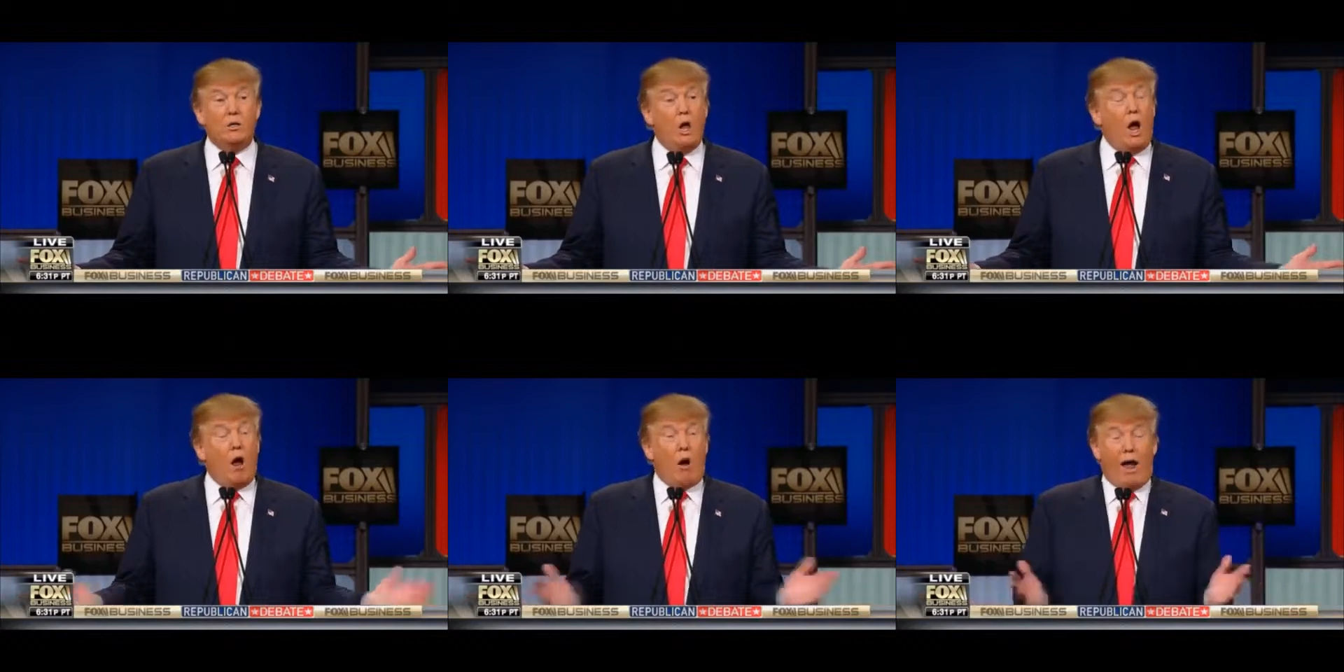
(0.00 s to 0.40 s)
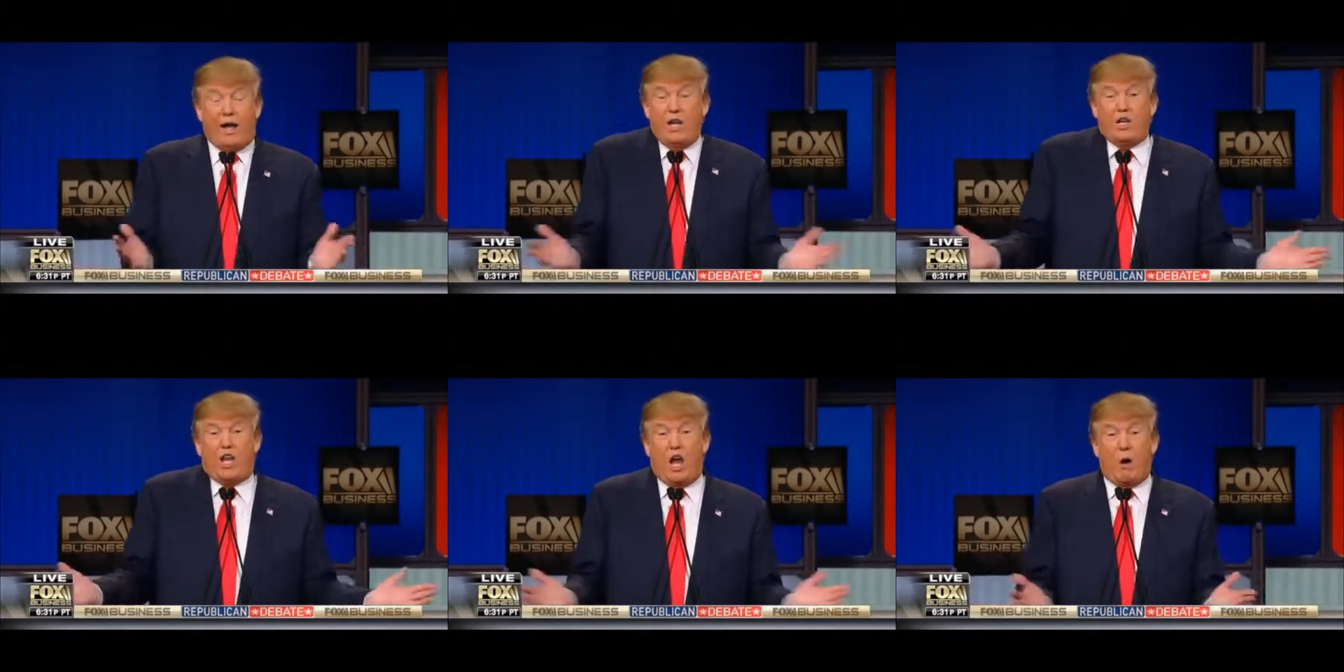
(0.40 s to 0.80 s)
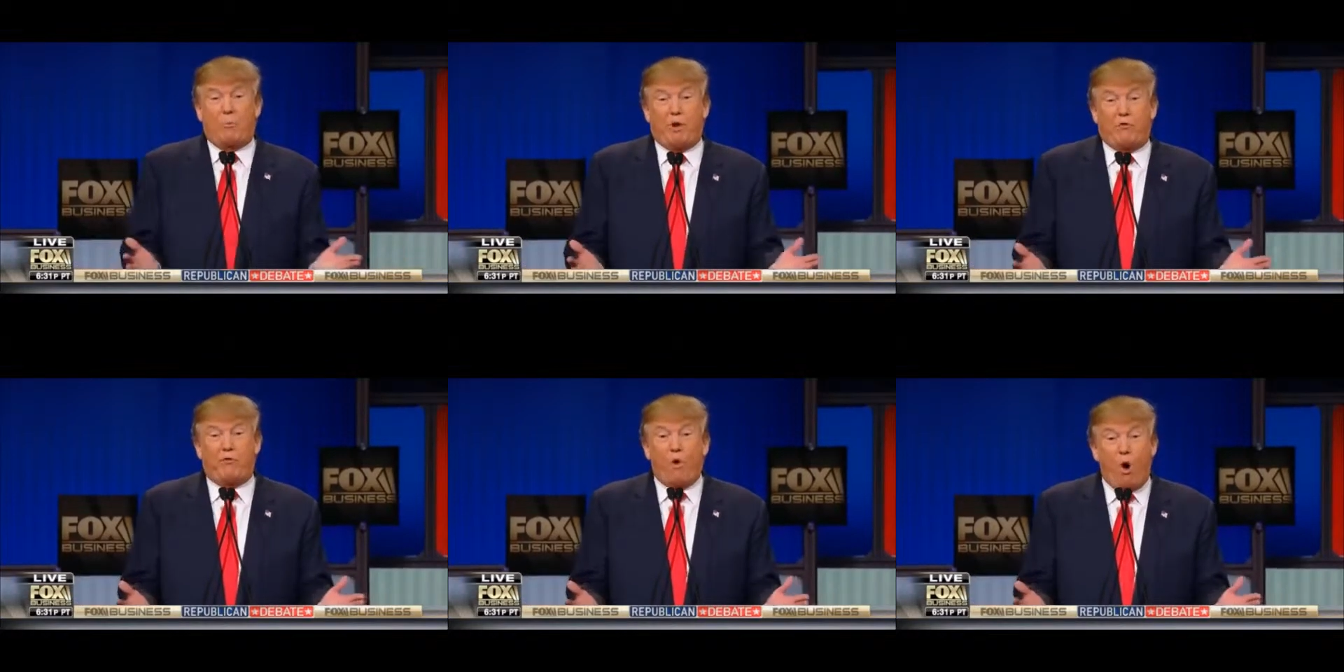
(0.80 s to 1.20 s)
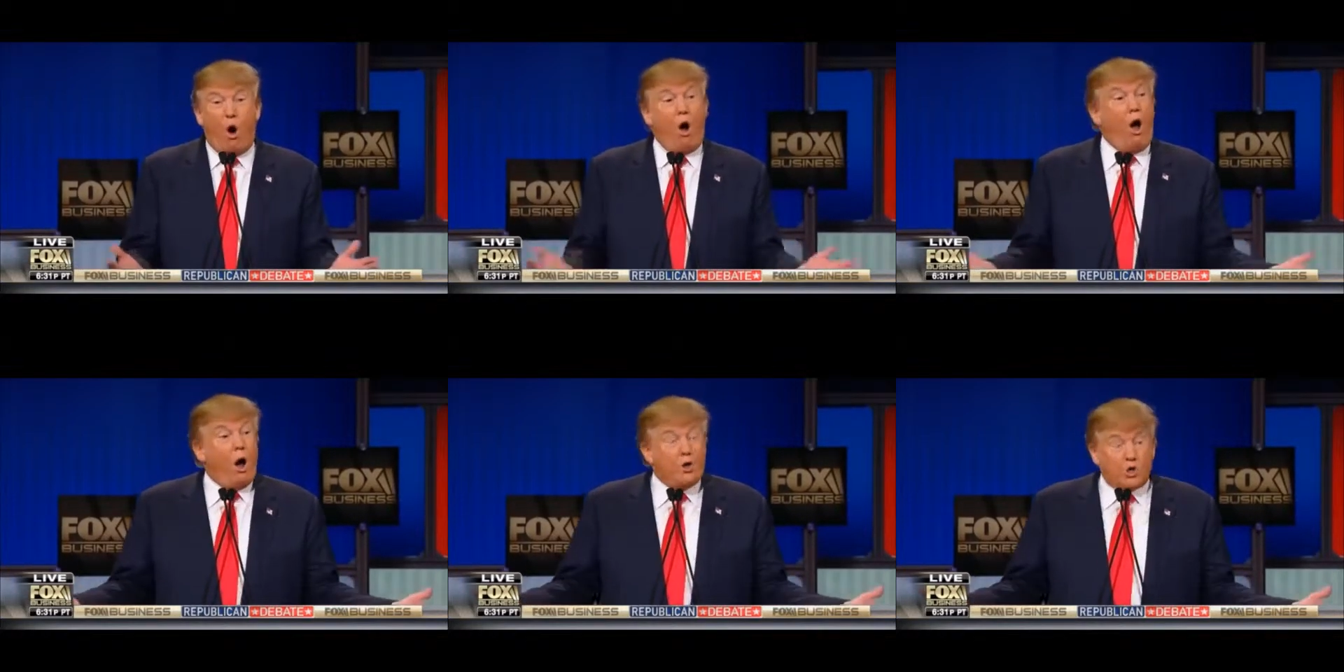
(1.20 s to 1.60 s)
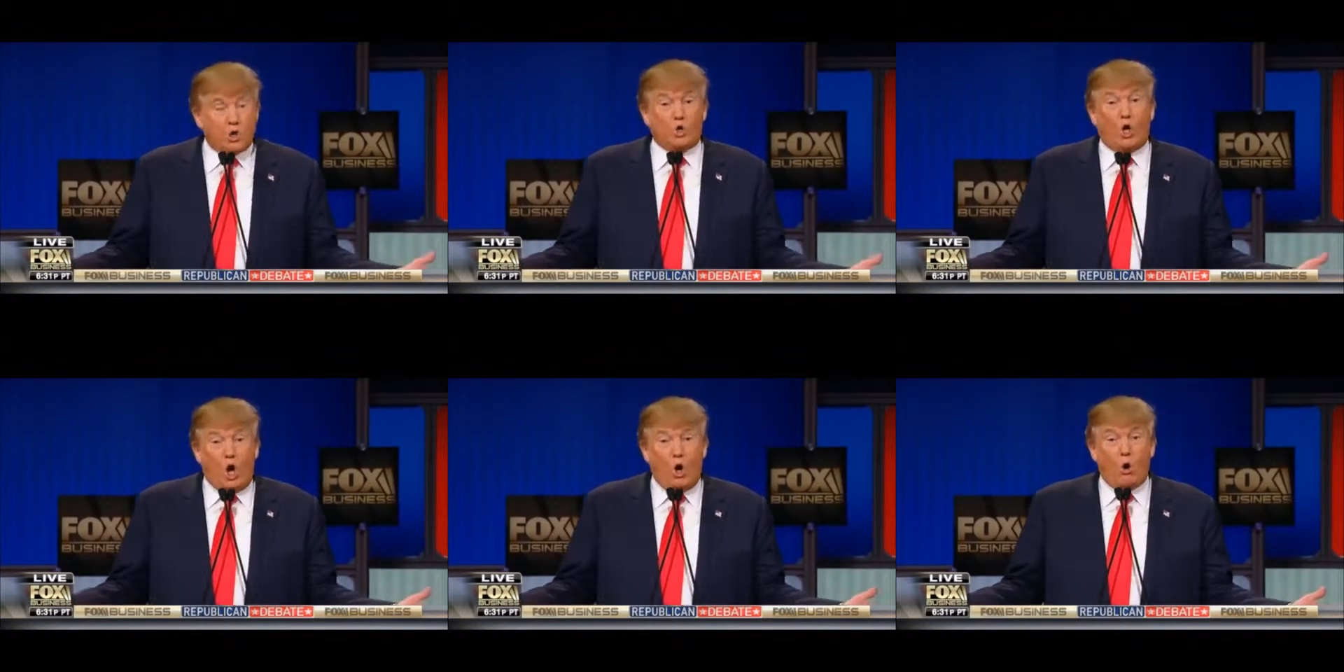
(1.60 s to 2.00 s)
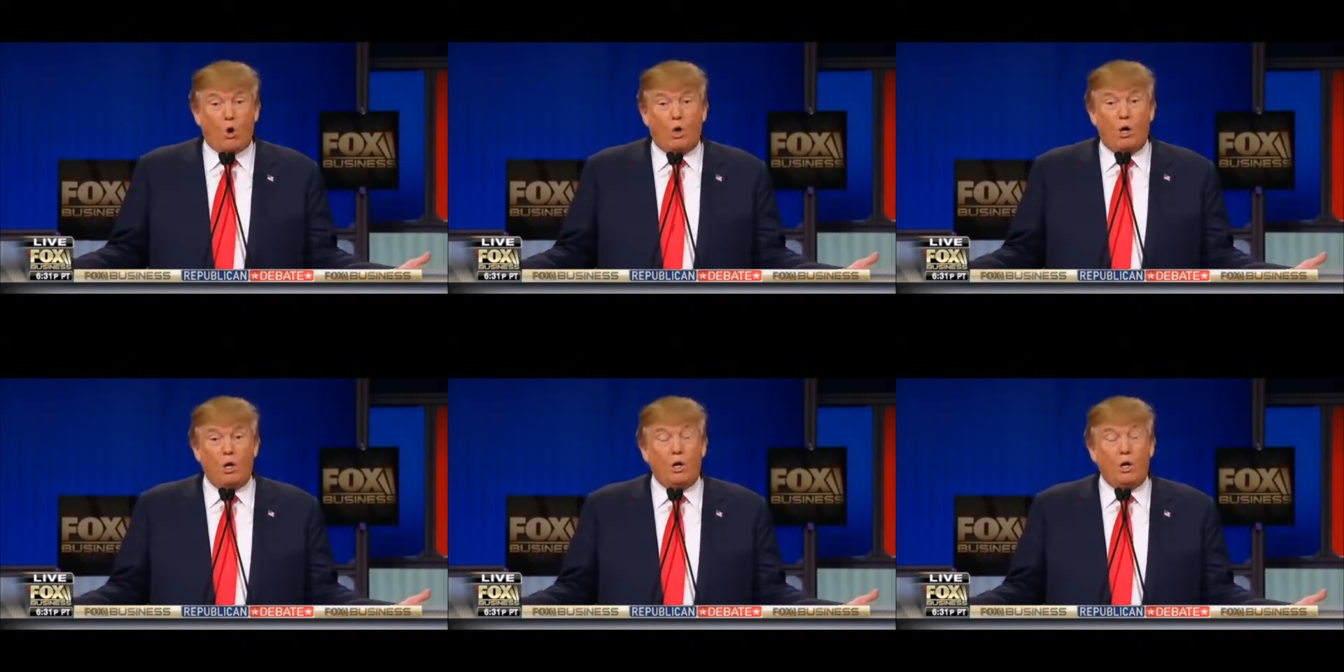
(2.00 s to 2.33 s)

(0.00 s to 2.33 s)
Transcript: No, I didn't care before. It's true.